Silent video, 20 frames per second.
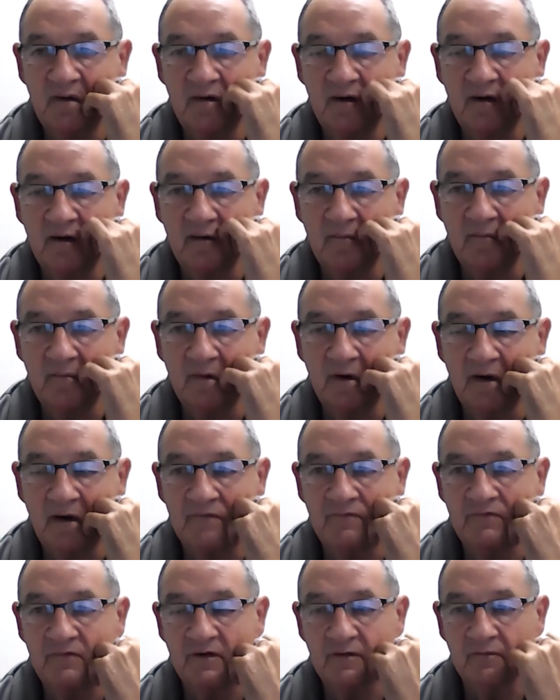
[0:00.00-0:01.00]

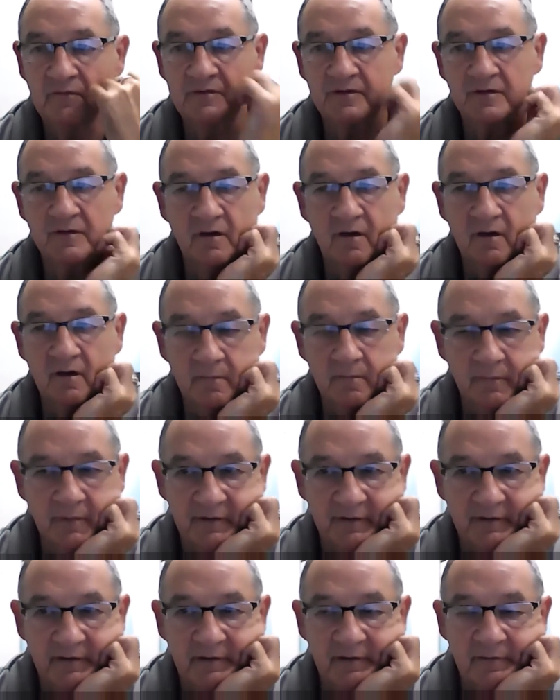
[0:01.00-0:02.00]
I forget what you call it,
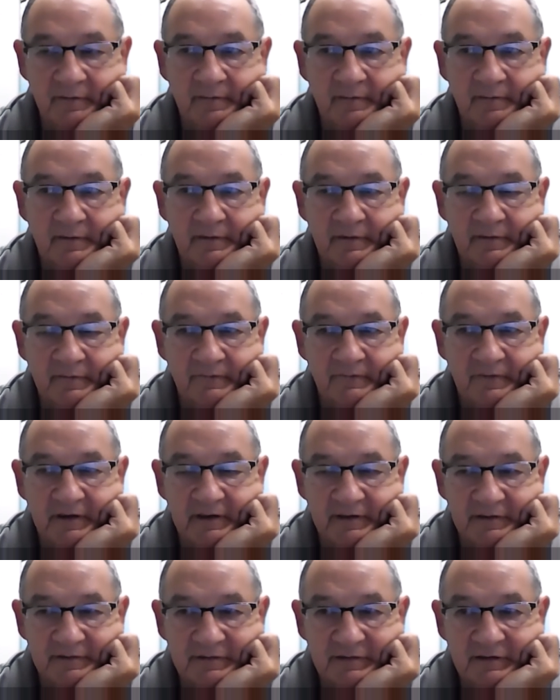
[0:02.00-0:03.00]
but the
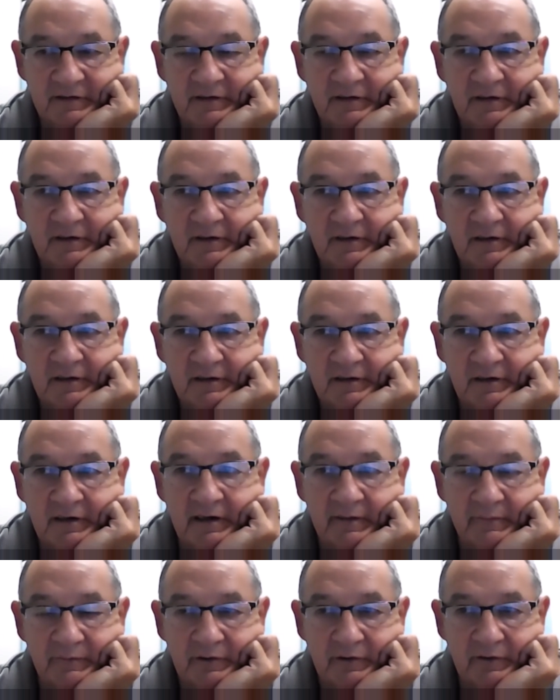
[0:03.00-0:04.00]
phrase,
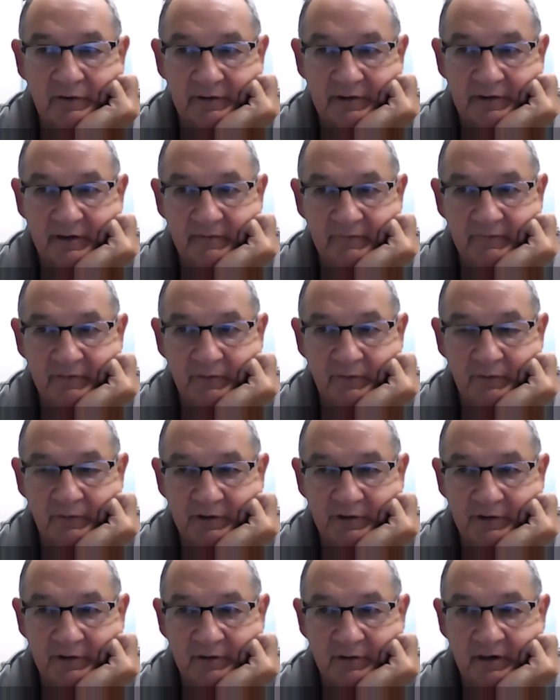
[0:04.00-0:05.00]
God will only give you
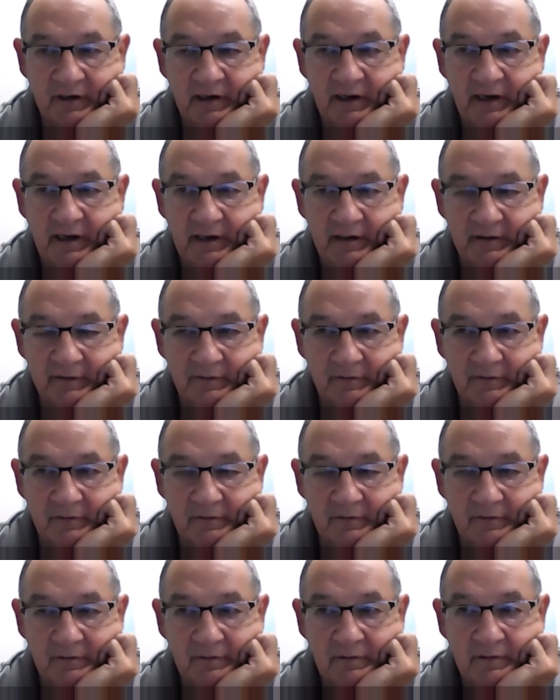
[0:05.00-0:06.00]
what you can
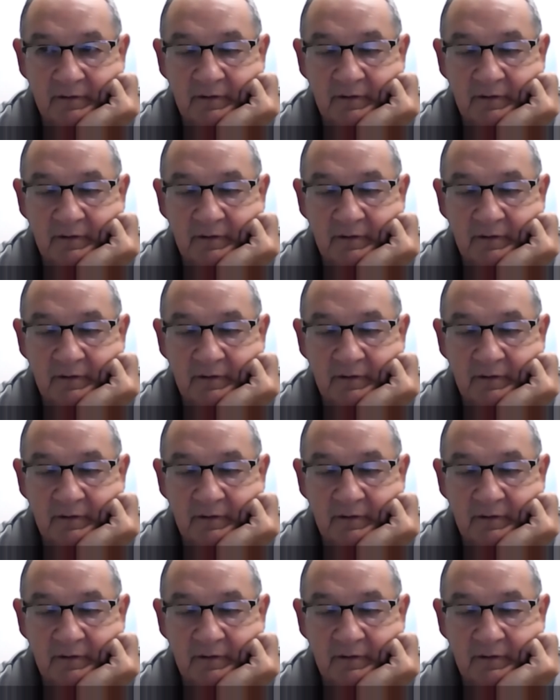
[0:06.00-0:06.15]
handle.